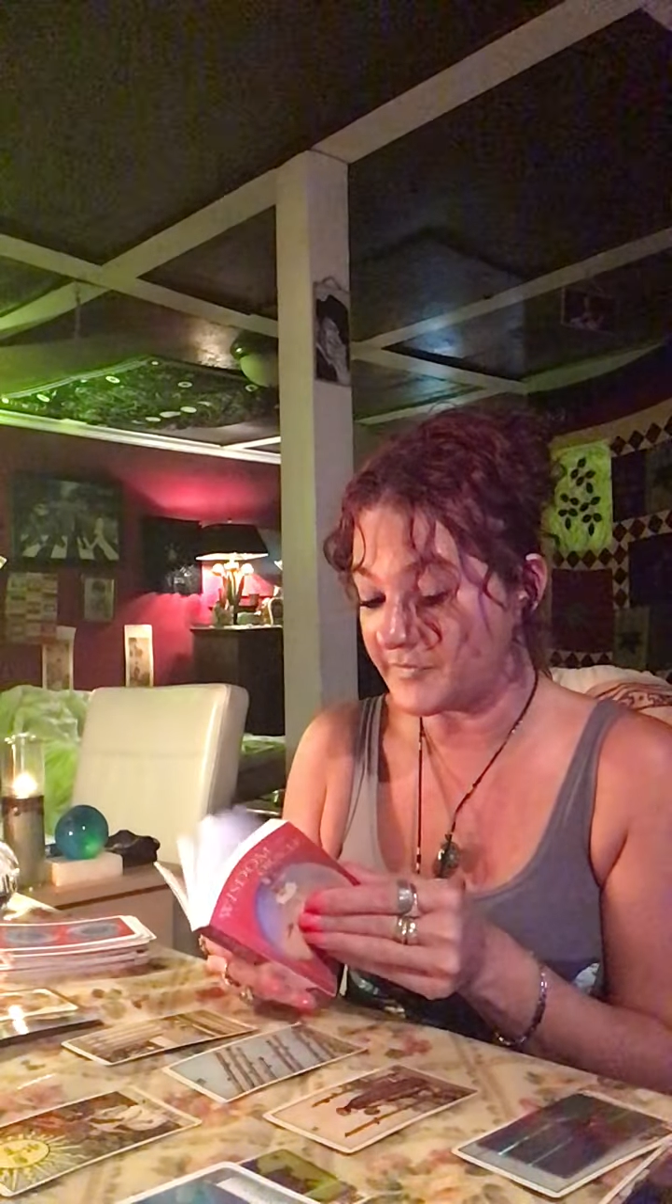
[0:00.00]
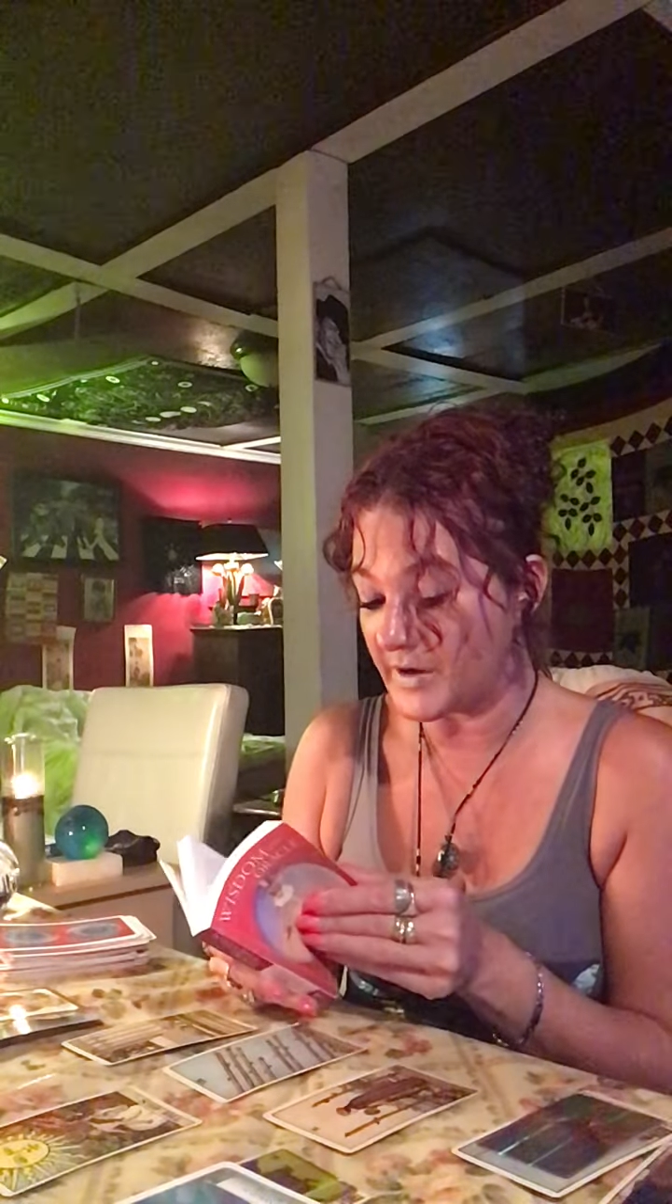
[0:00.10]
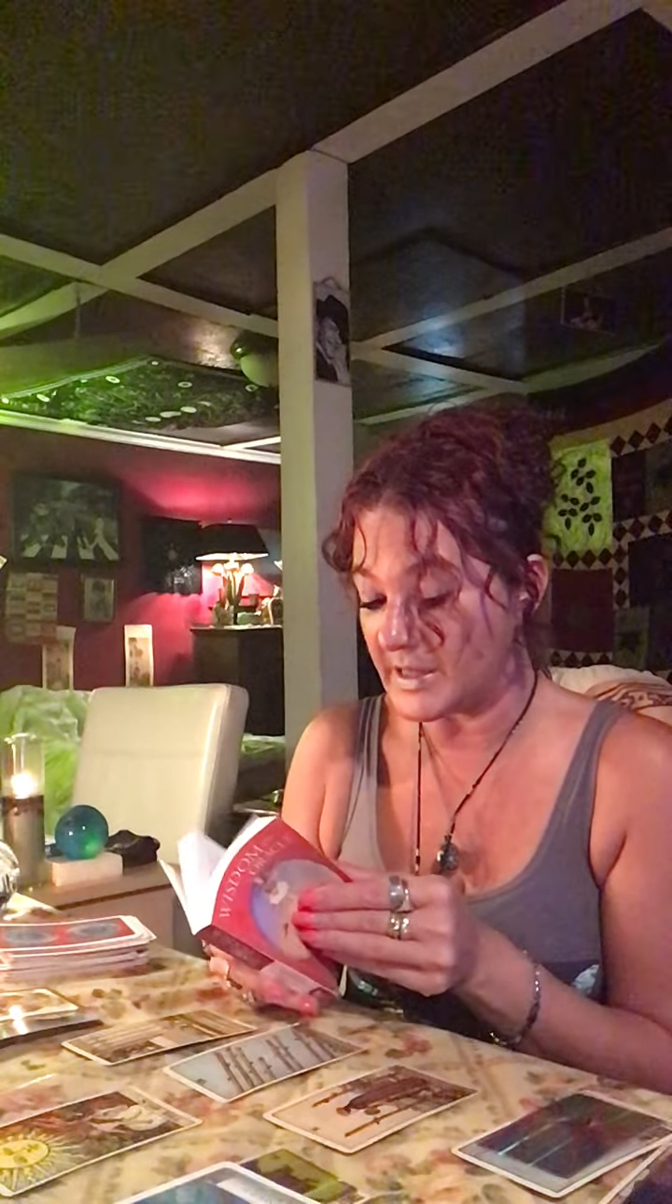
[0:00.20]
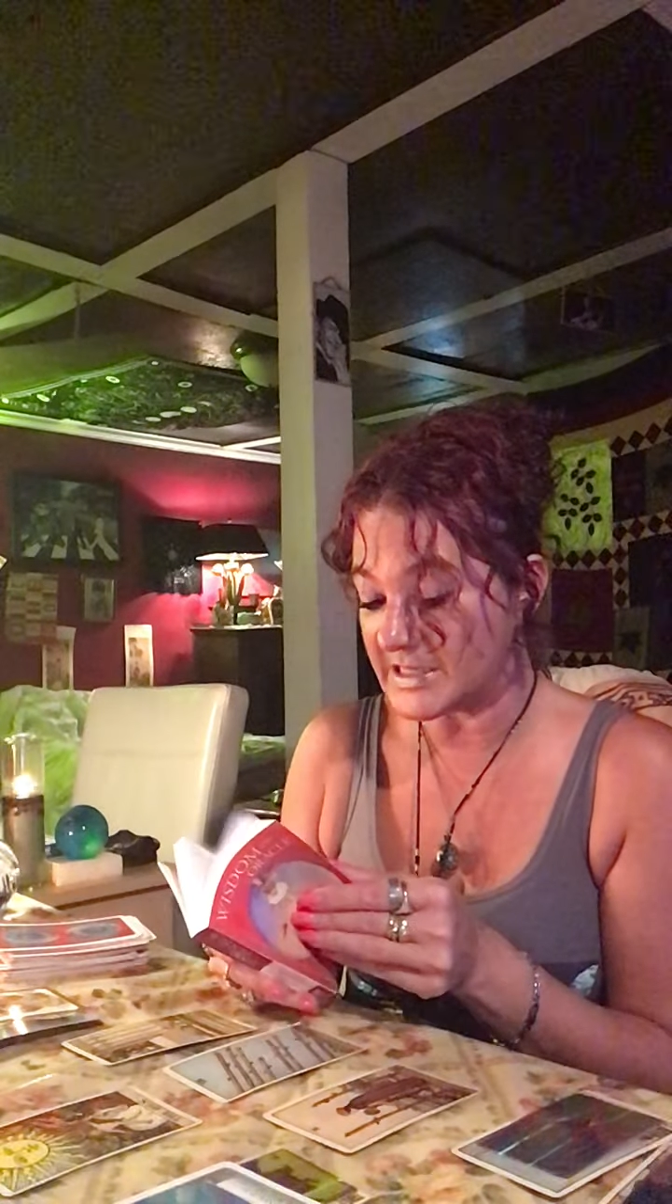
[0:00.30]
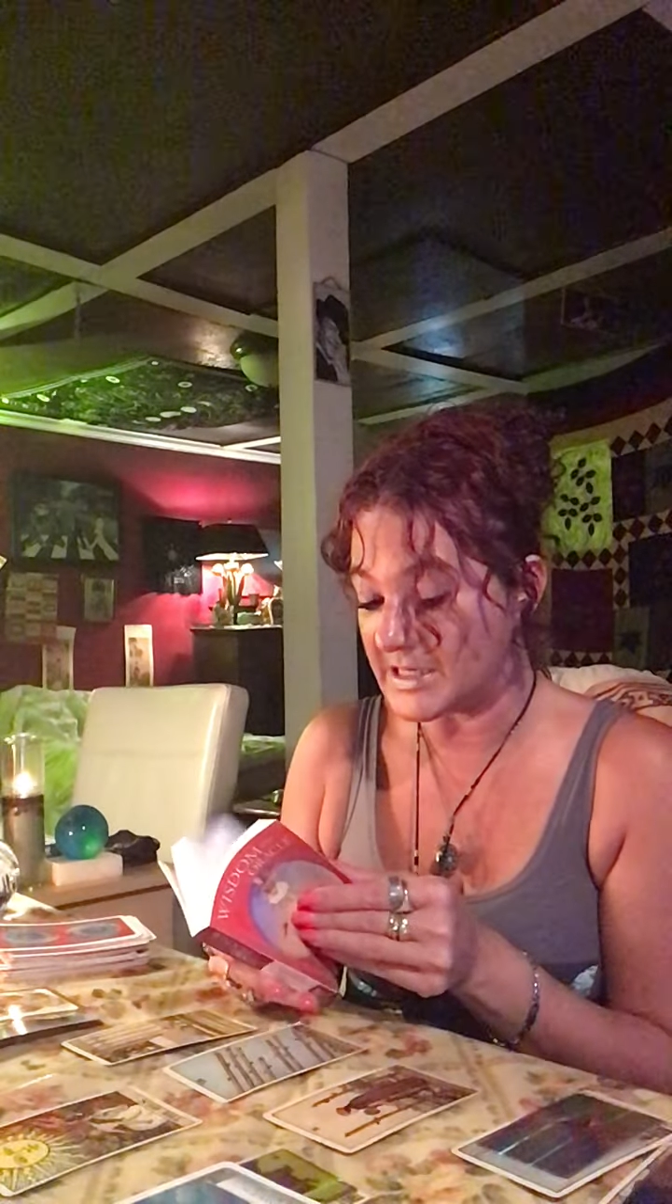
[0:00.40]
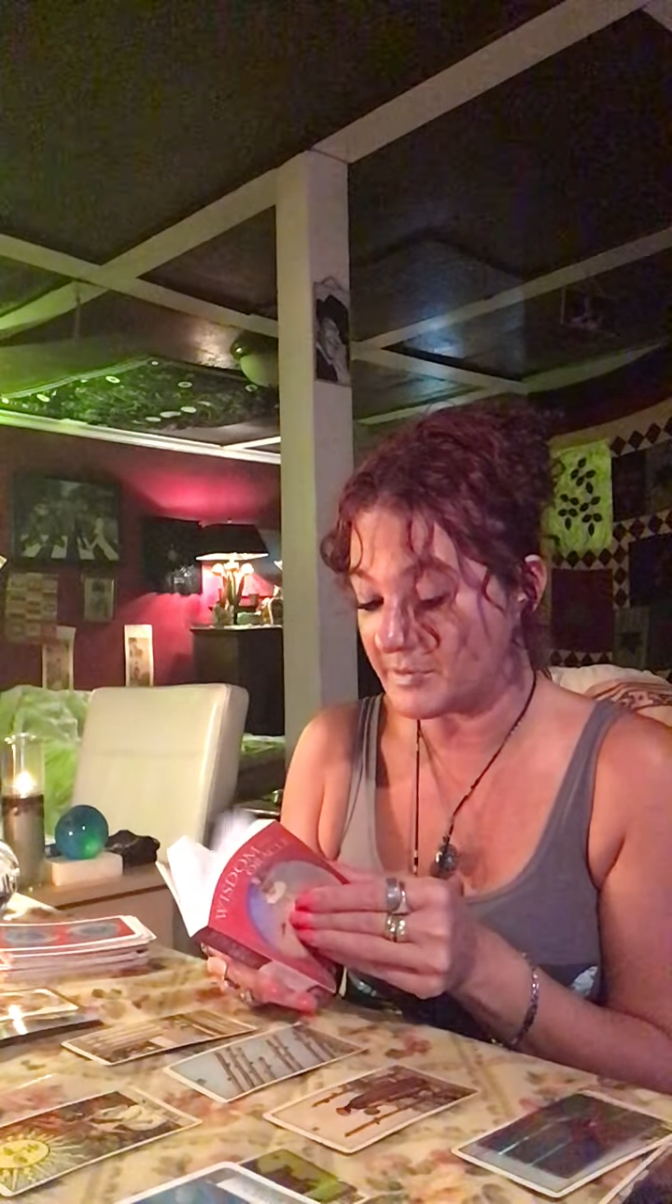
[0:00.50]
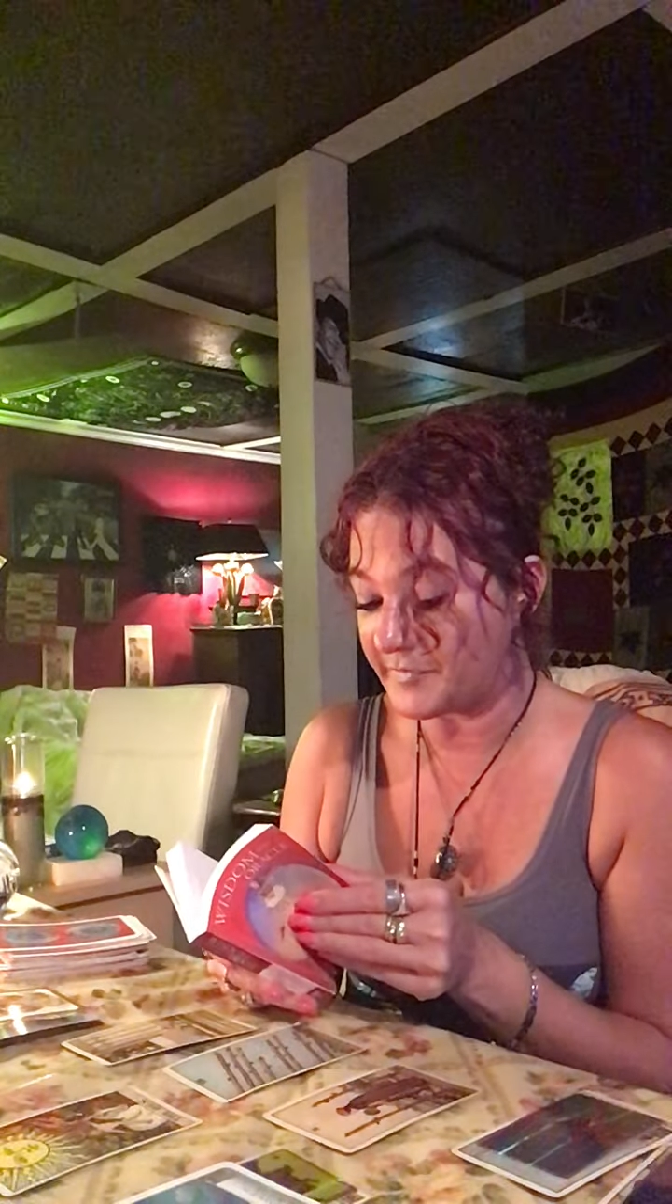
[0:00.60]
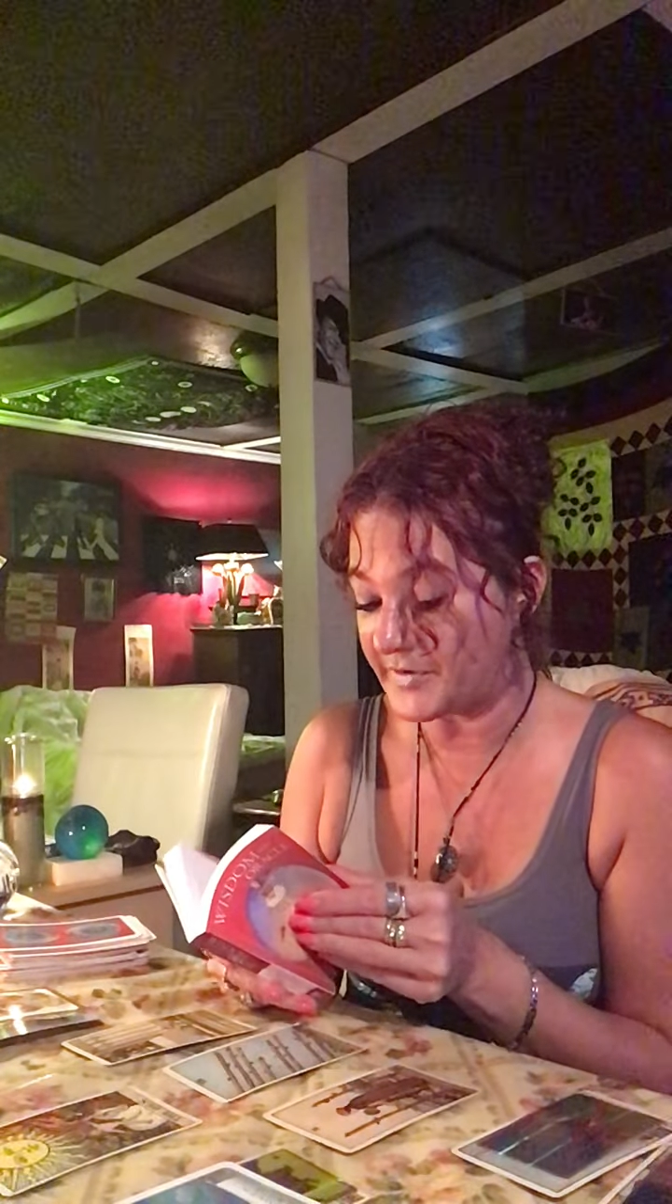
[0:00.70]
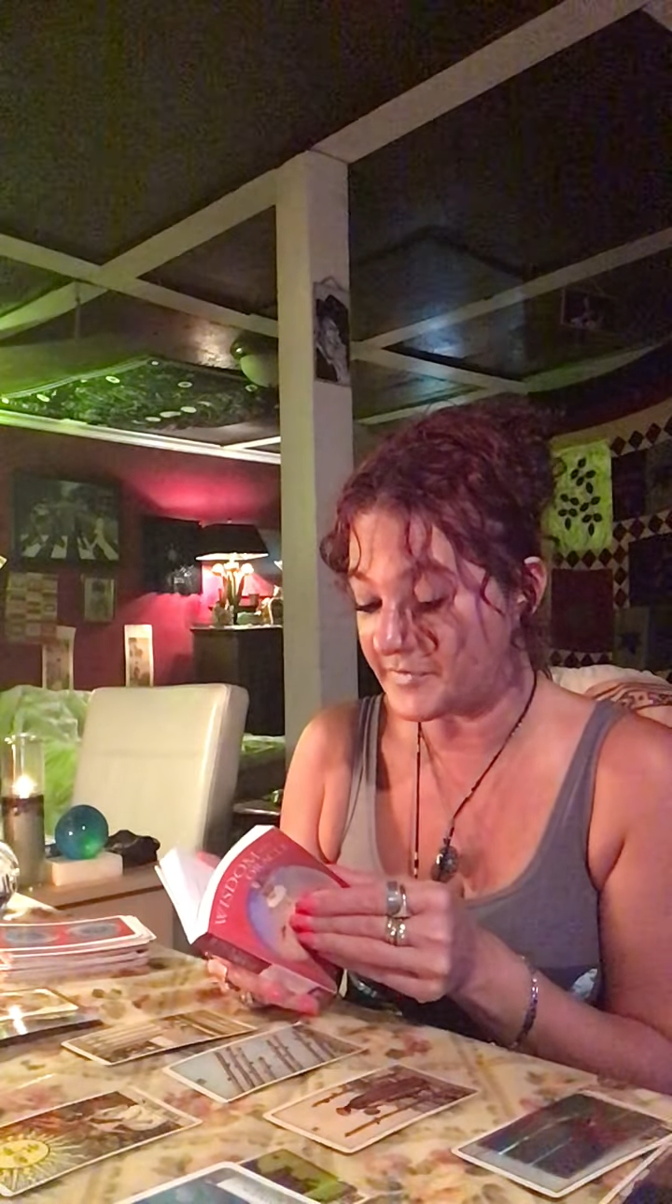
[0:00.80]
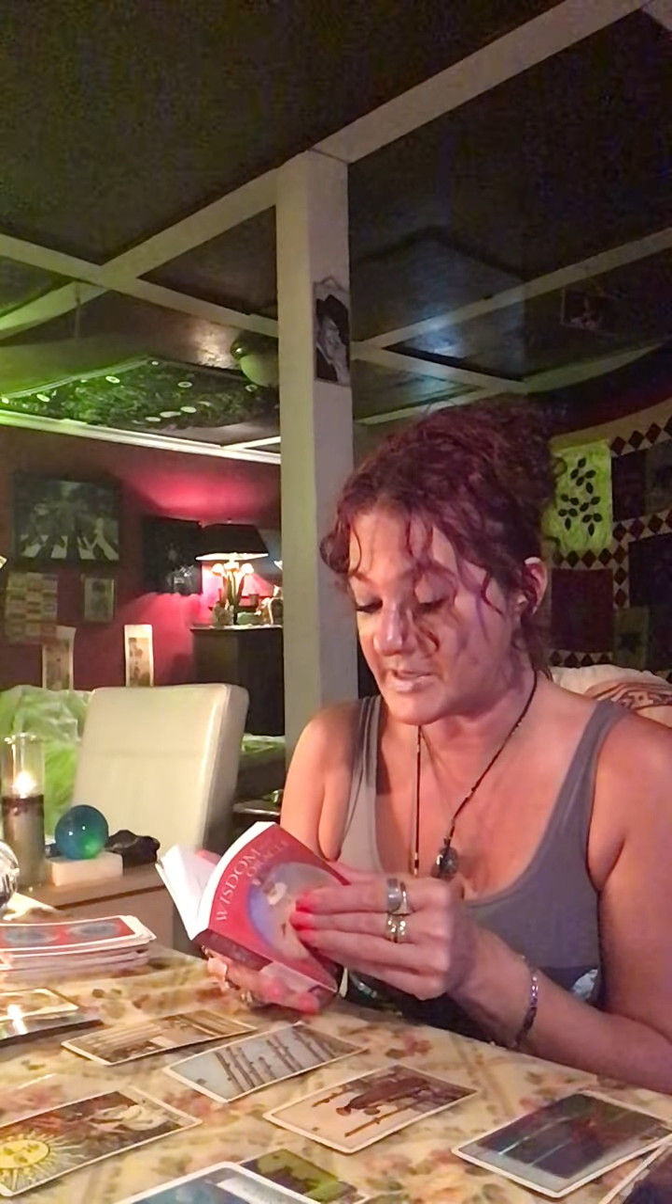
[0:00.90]
that's number
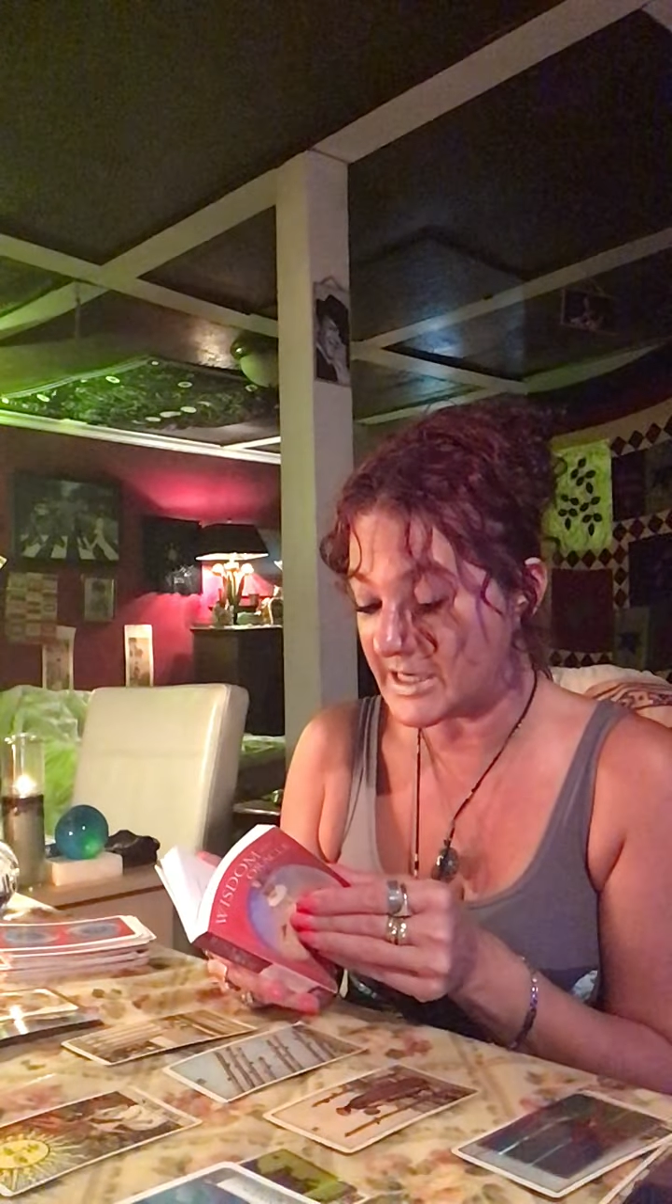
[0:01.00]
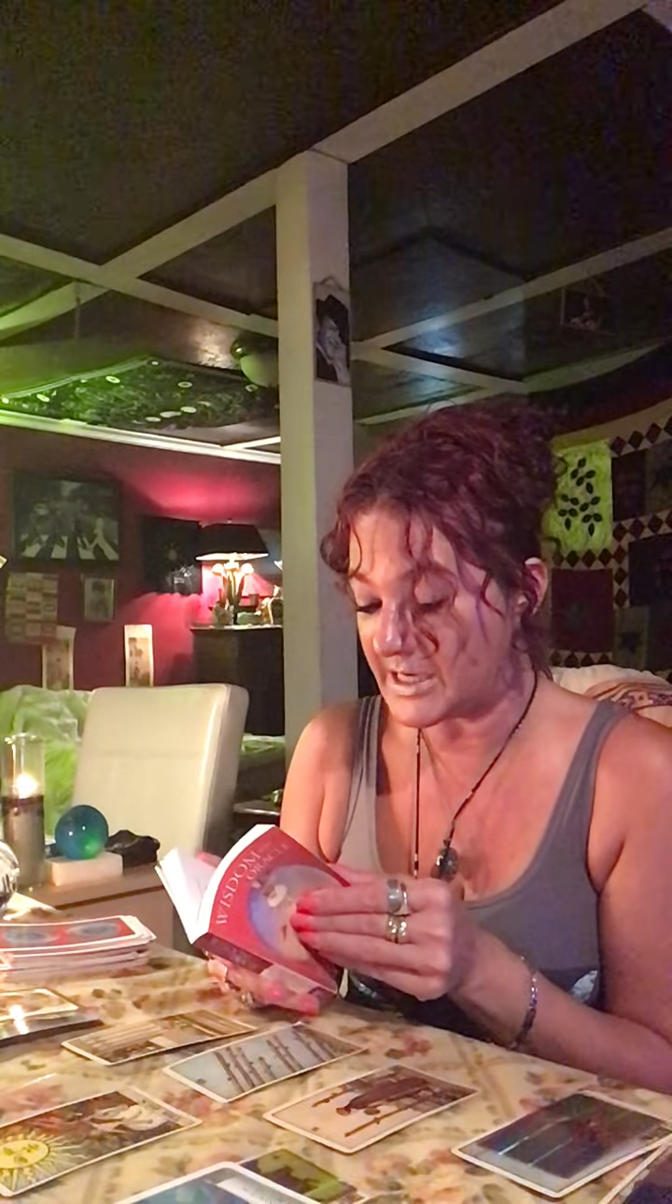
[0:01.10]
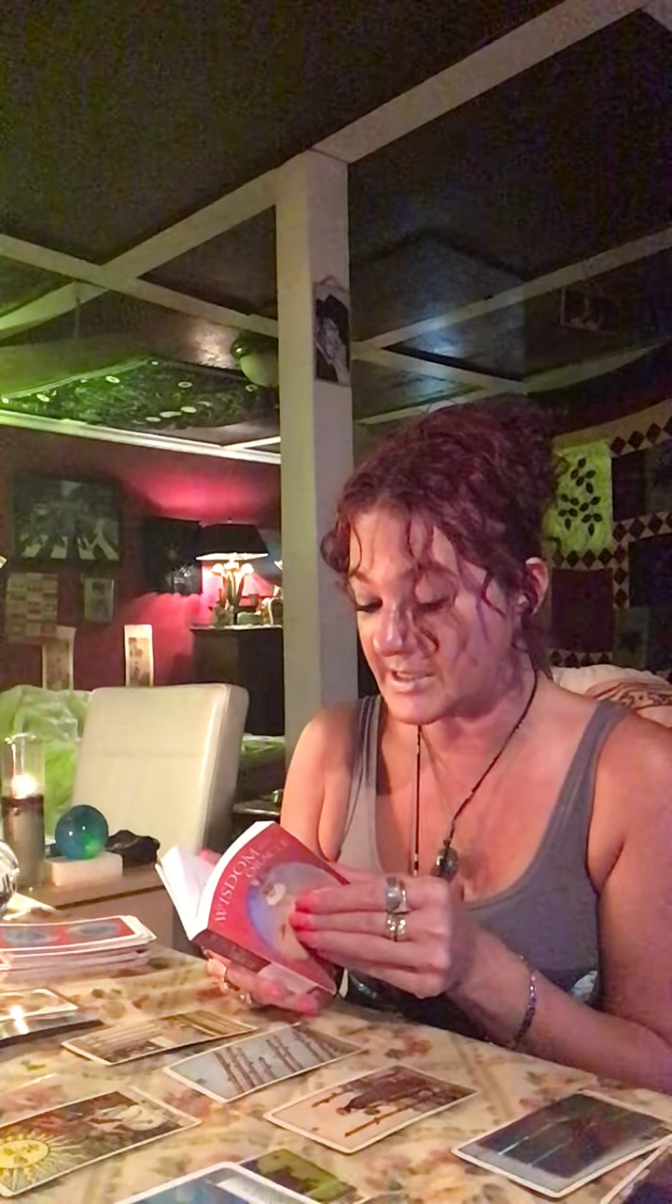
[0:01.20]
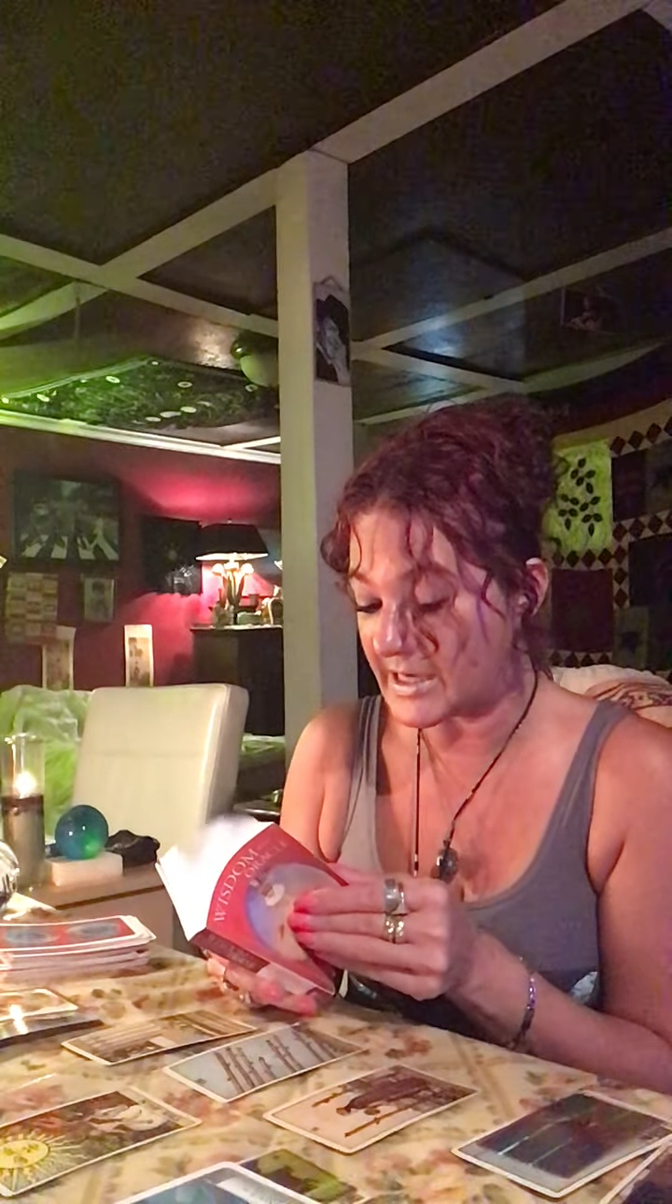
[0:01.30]
15.